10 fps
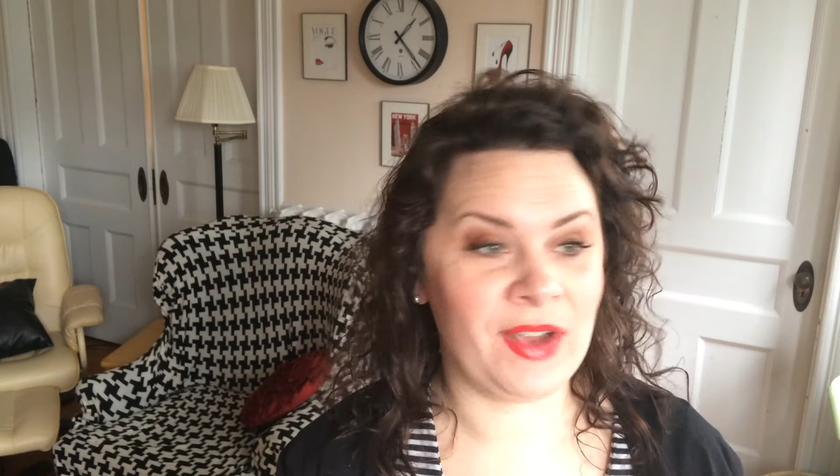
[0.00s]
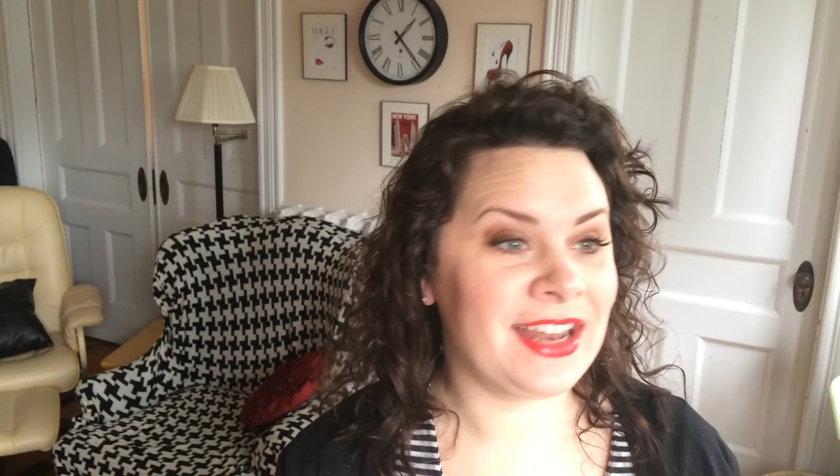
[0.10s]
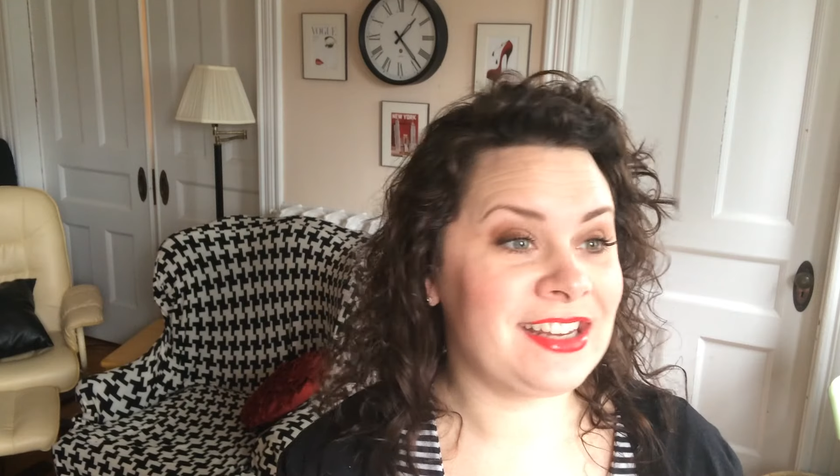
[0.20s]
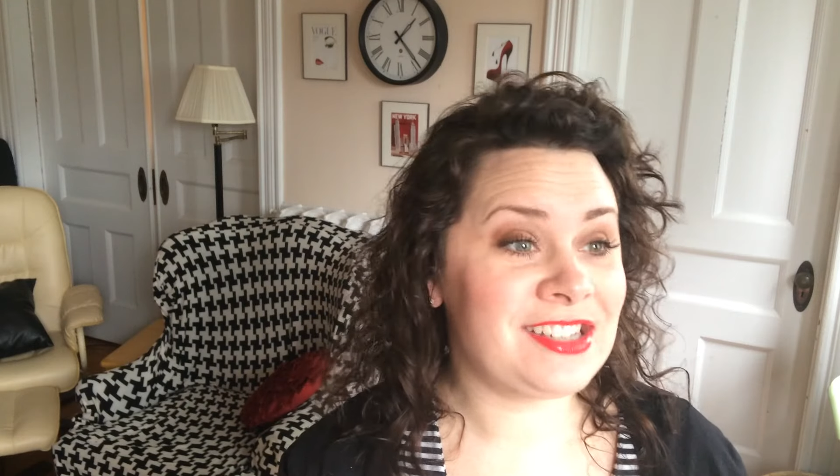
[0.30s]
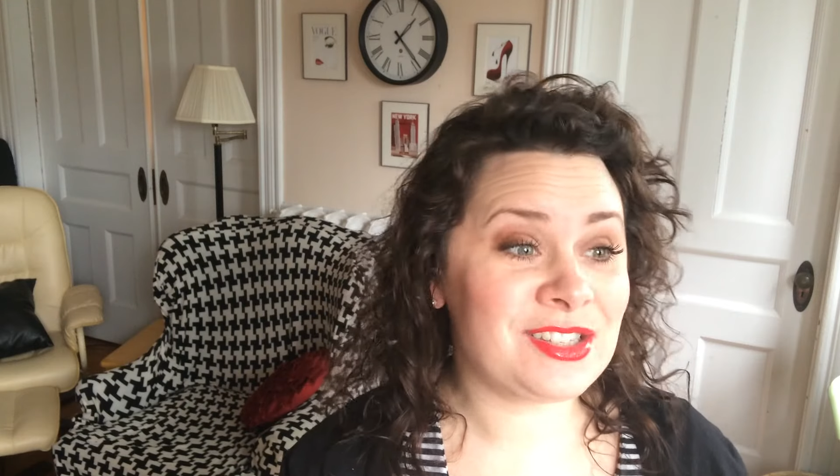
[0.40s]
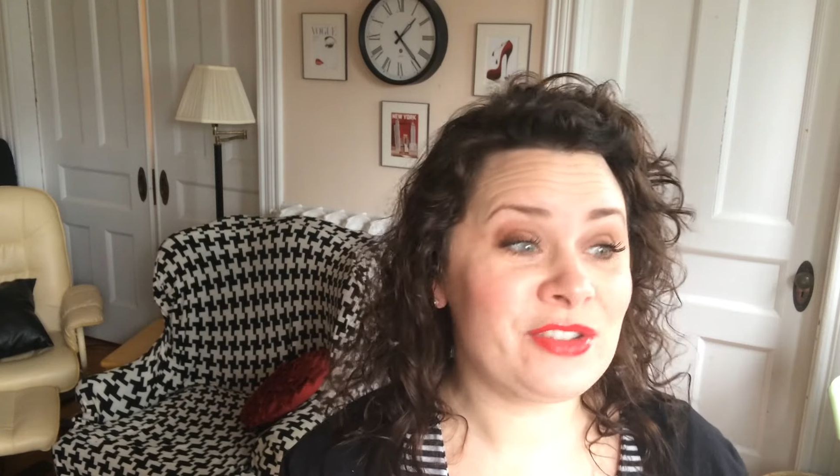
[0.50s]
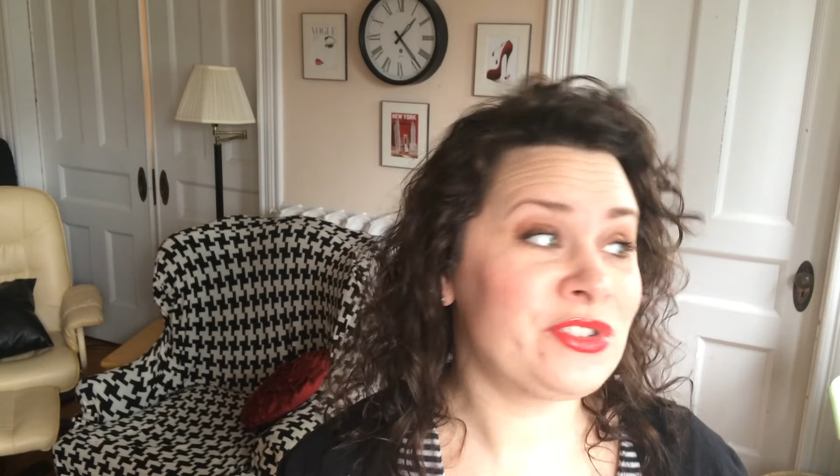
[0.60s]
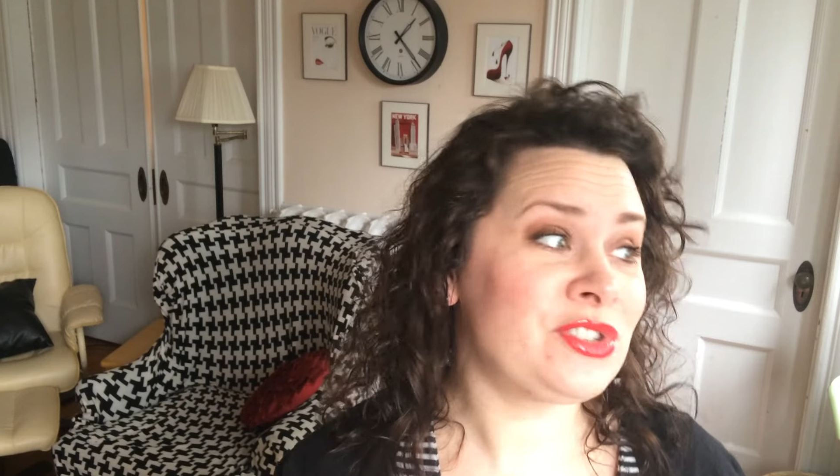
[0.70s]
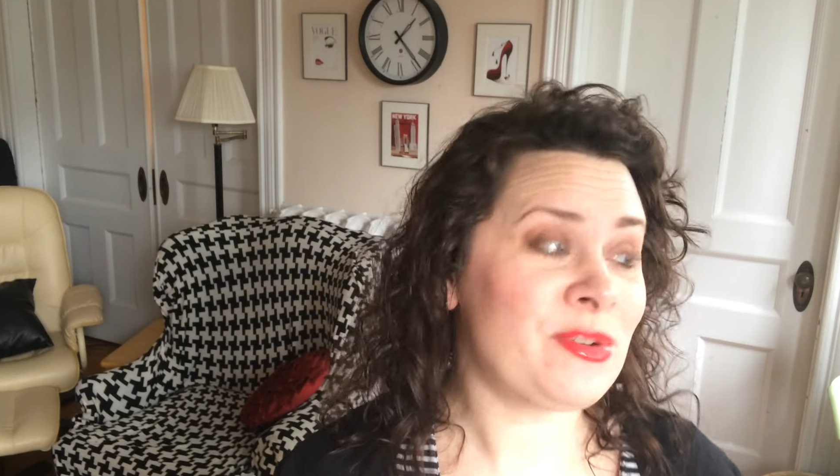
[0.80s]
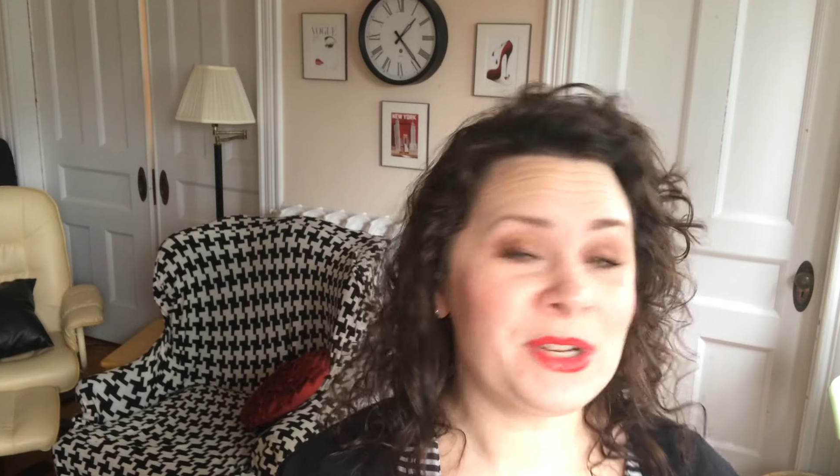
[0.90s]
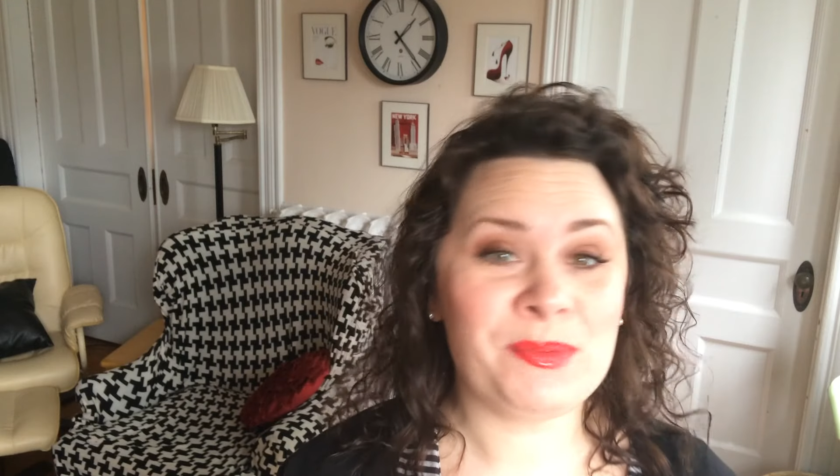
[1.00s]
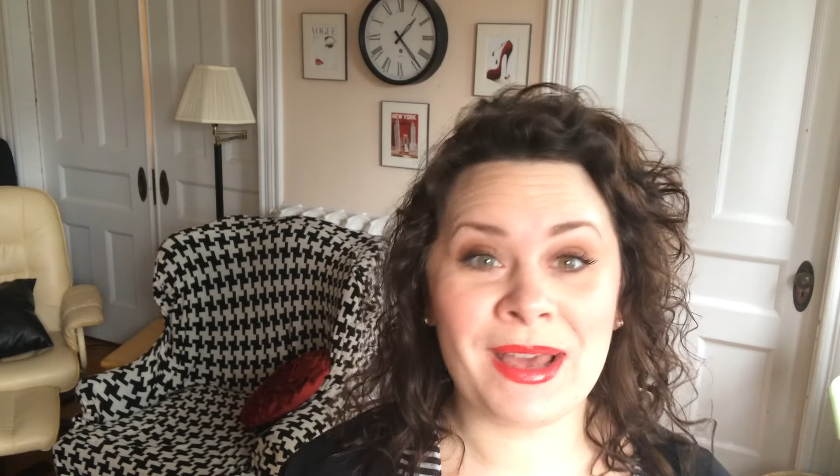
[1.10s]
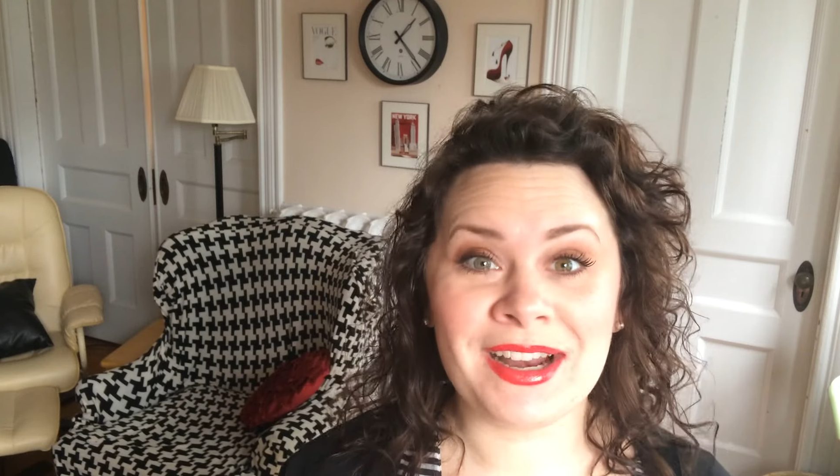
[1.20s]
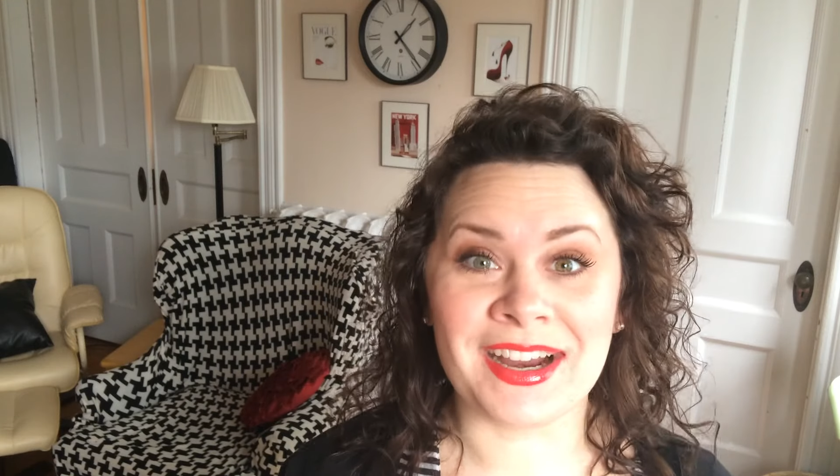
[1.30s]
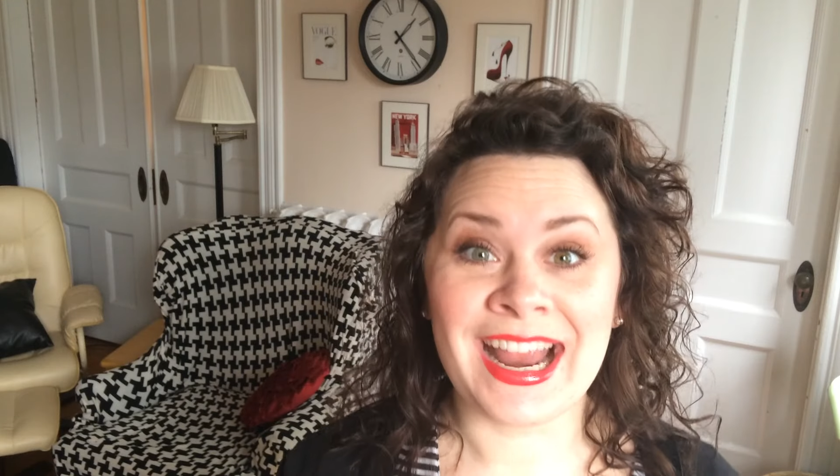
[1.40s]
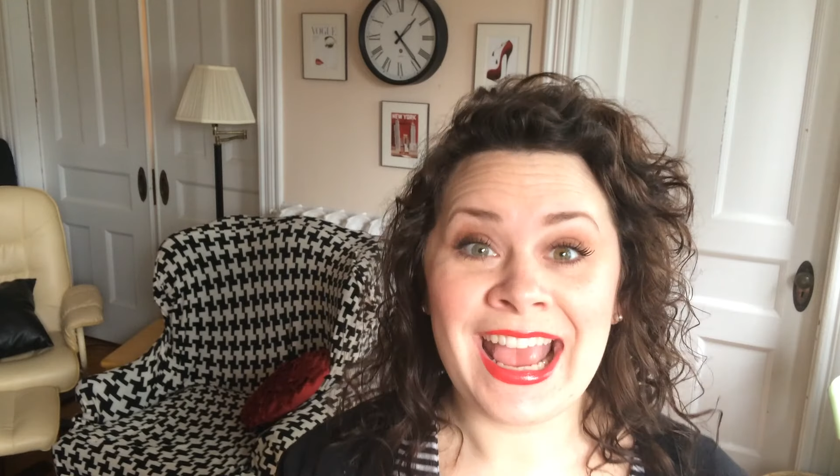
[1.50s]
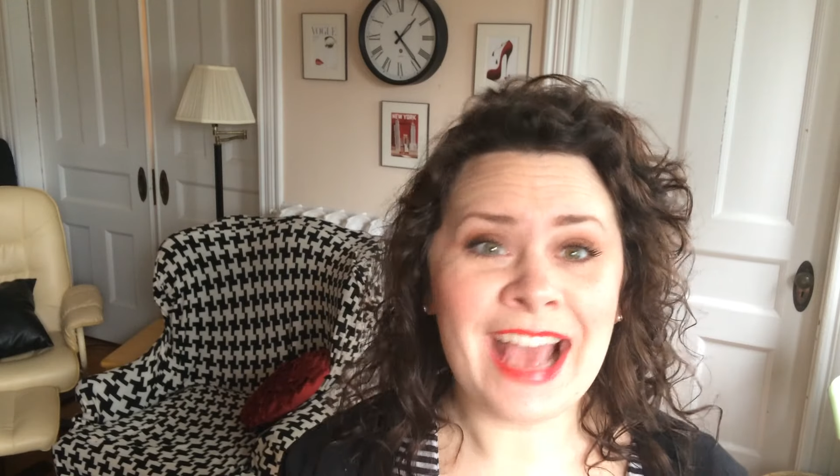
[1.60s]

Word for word: and it just looks so much better.